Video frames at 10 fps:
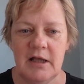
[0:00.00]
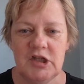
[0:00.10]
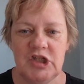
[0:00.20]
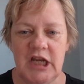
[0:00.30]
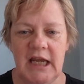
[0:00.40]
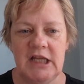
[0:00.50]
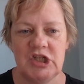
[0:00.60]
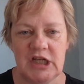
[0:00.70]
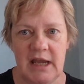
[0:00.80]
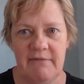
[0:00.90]

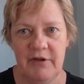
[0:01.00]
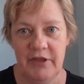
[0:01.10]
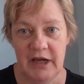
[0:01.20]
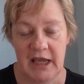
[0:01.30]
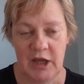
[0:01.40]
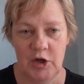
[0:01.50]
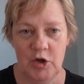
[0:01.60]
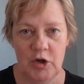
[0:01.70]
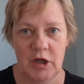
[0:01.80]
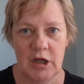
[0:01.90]
changing everything
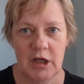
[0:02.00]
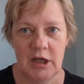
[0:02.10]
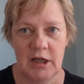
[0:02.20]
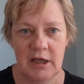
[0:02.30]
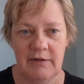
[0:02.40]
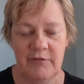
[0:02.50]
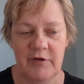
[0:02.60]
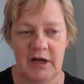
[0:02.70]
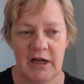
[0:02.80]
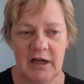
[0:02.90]
out
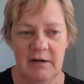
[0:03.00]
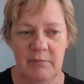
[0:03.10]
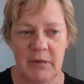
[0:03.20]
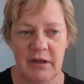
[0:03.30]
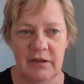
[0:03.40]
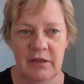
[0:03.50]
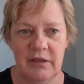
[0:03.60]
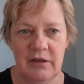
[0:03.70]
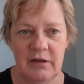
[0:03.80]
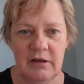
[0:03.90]
every month.
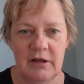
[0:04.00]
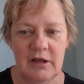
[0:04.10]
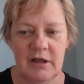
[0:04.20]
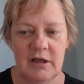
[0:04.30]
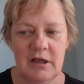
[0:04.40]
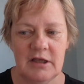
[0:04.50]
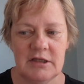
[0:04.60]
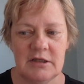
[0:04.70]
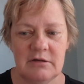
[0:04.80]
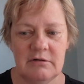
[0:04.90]

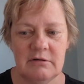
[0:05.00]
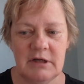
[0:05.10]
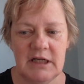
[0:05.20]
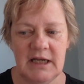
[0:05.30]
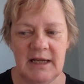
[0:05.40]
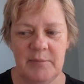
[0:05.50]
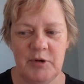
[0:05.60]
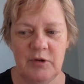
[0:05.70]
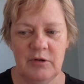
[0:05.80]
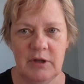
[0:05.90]
So in
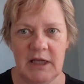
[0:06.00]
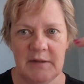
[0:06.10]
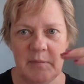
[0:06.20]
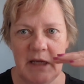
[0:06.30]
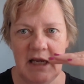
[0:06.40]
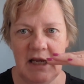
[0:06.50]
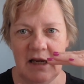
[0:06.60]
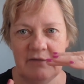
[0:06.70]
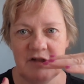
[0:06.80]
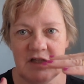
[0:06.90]
April and May,
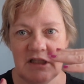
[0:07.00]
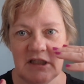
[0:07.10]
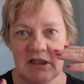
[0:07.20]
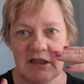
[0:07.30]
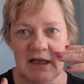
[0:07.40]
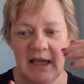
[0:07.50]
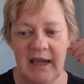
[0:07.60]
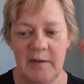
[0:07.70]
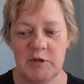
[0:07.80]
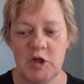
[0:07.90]
I've just
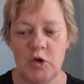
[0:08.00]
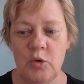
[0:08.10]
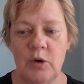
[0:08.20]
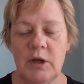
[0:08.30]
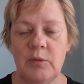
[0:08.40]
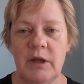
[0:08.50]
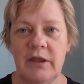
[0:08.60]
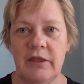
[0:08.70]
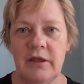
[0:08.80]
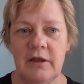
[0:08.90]
kept going with